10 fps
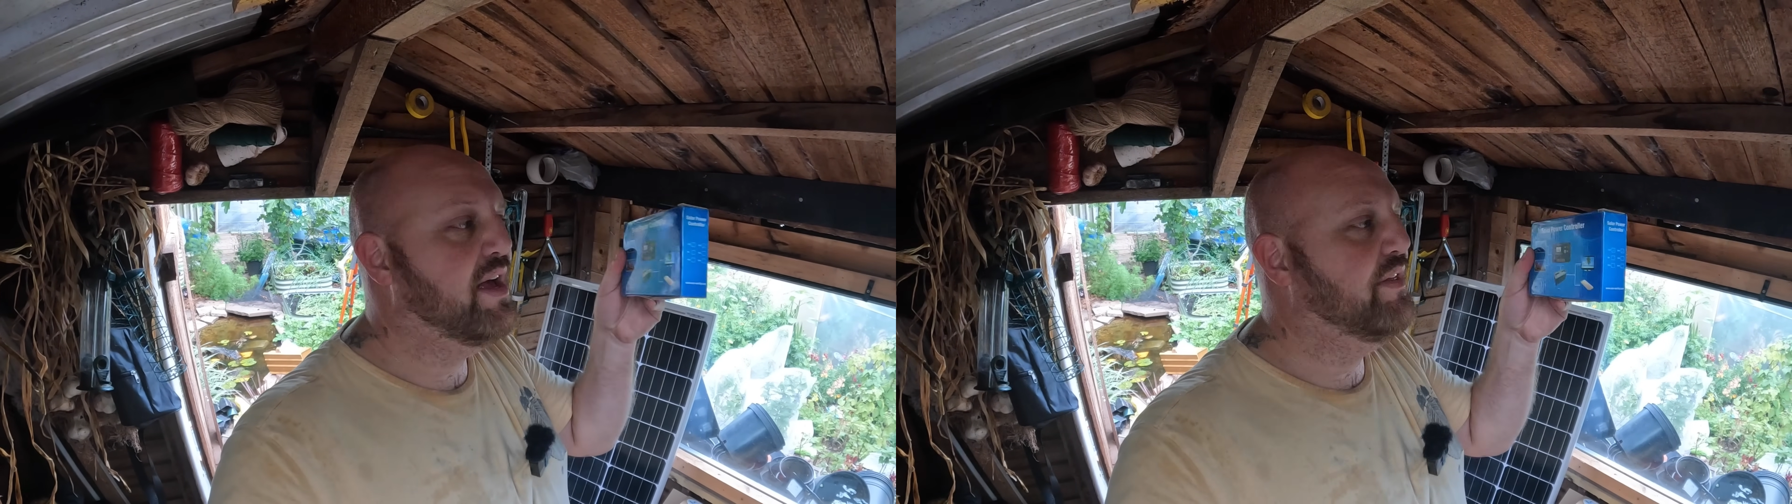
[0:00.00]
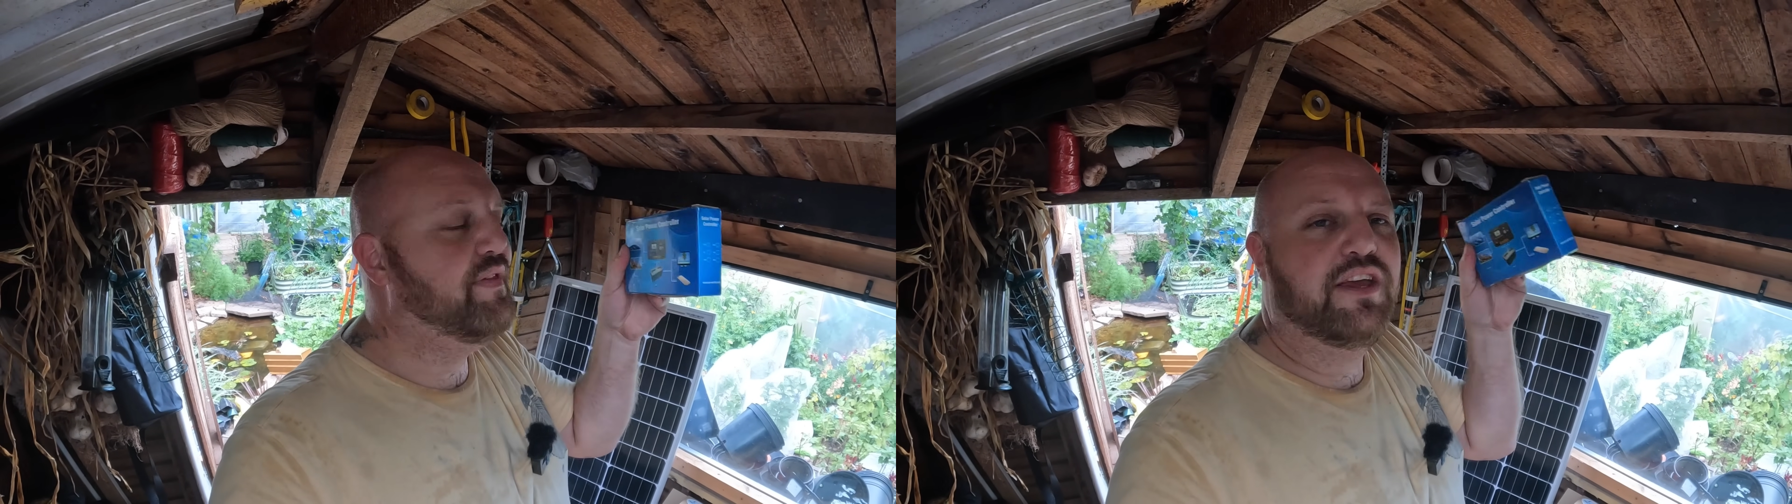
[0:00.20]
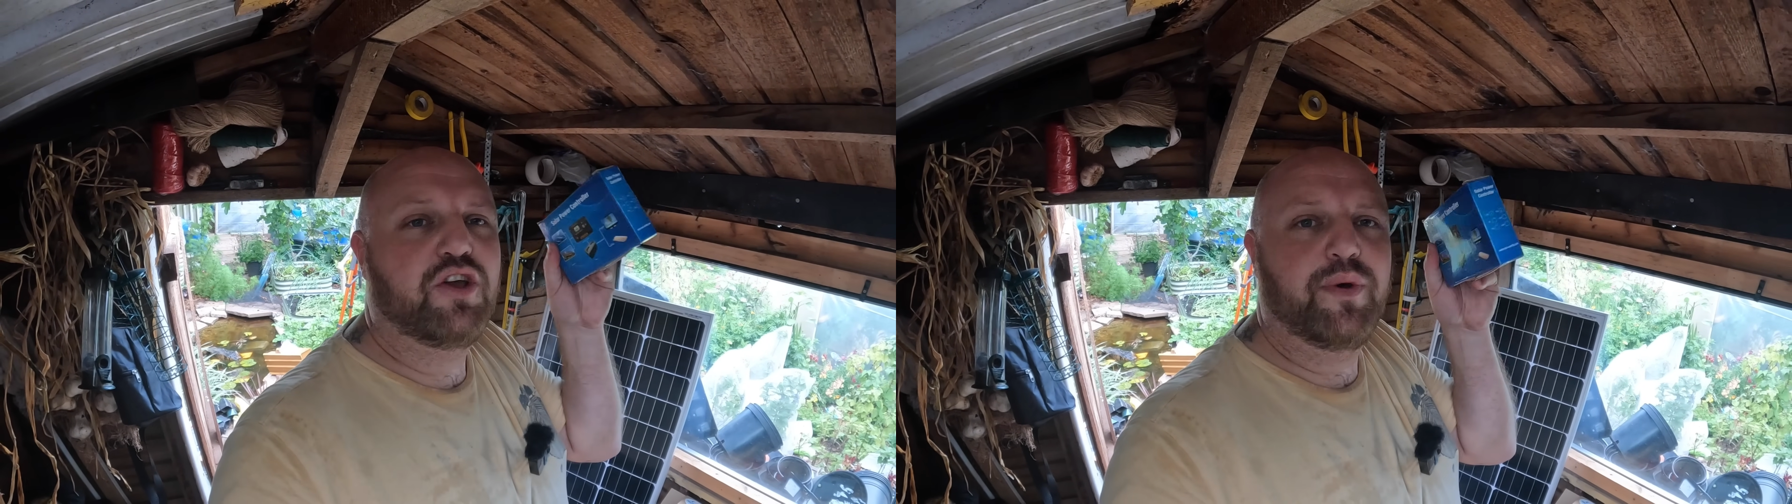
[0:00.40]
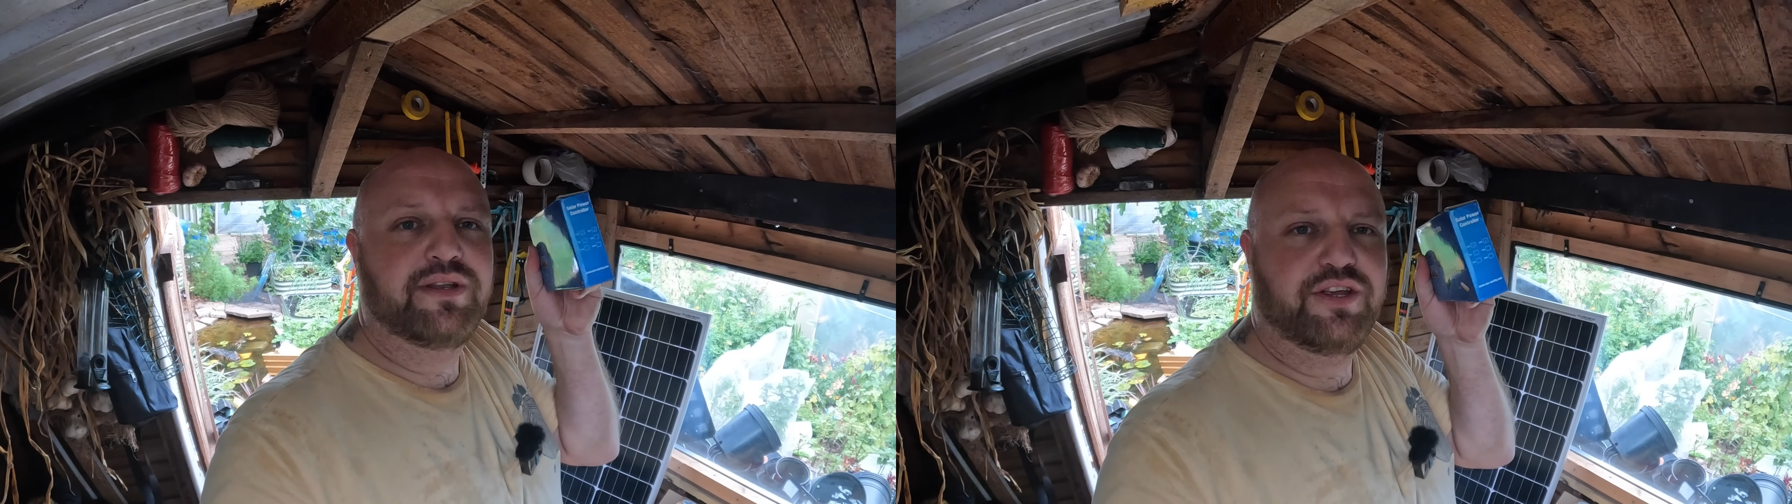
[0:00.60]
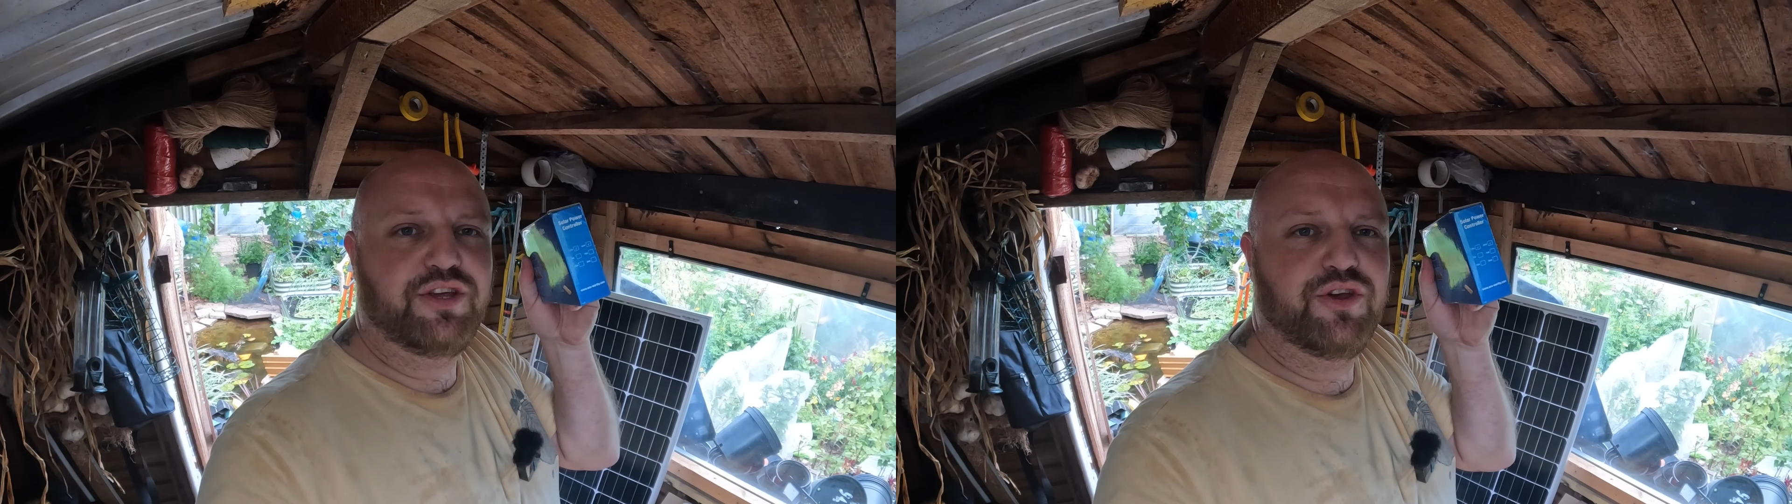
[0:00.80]
they go
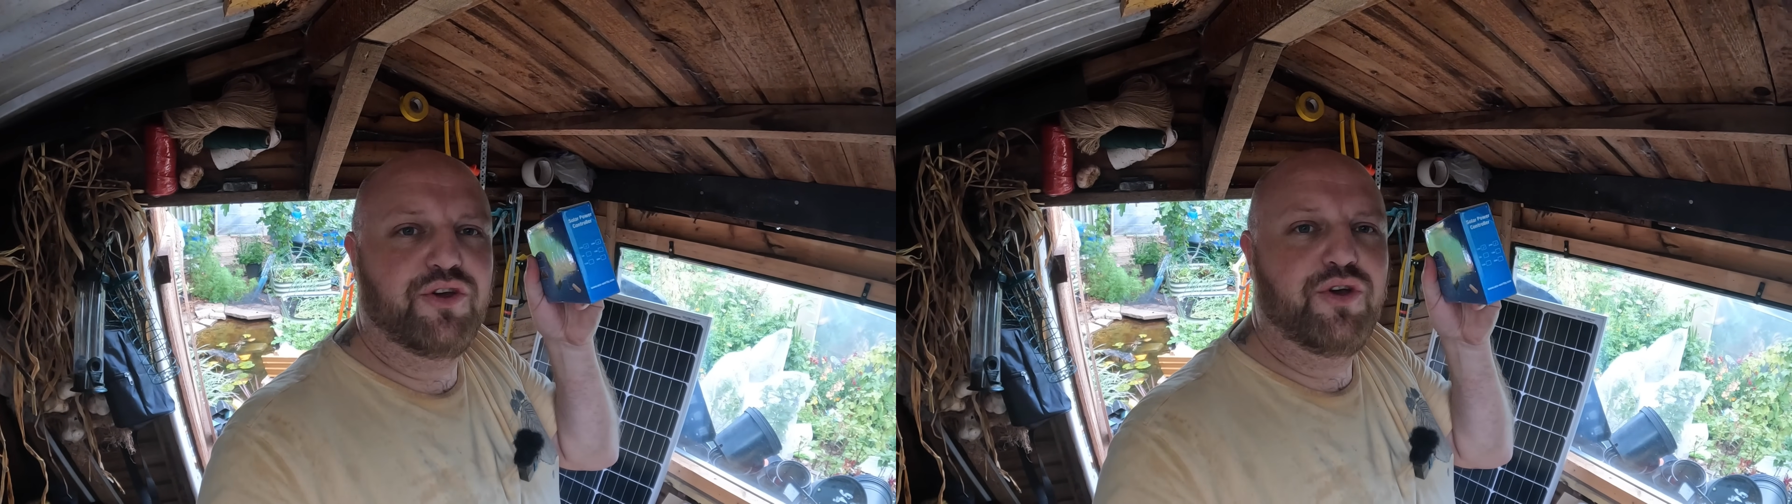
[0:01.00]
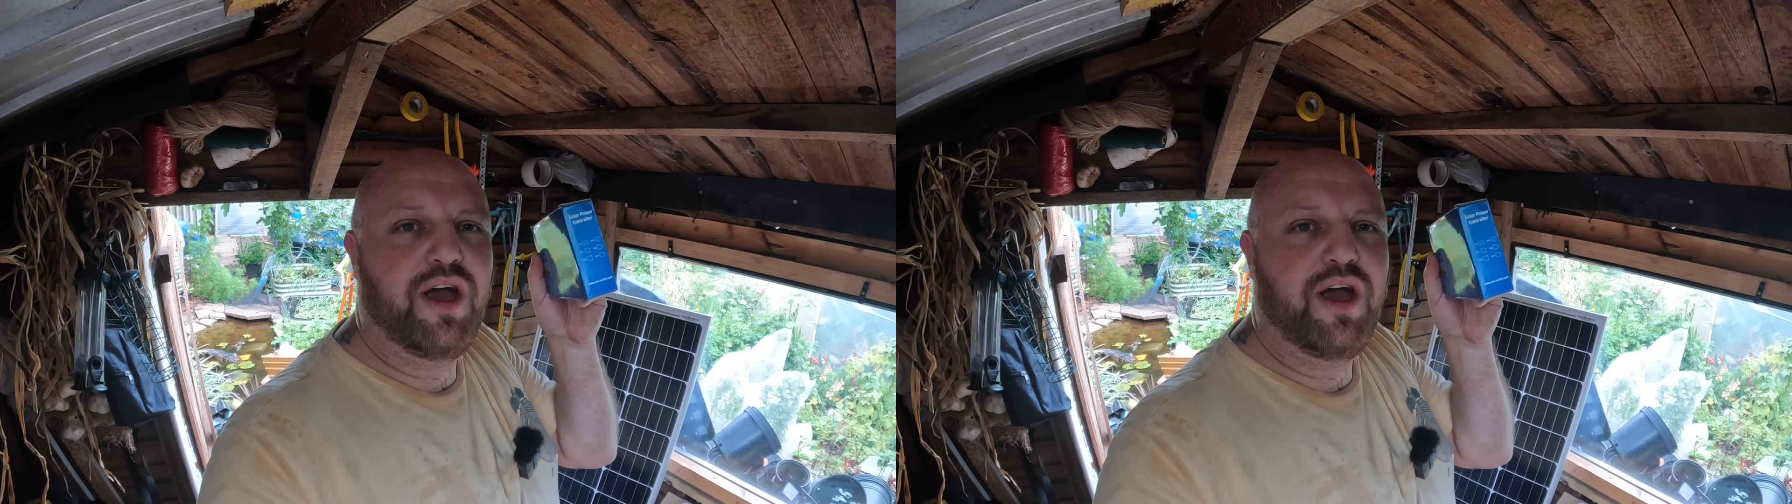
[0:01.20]
into here.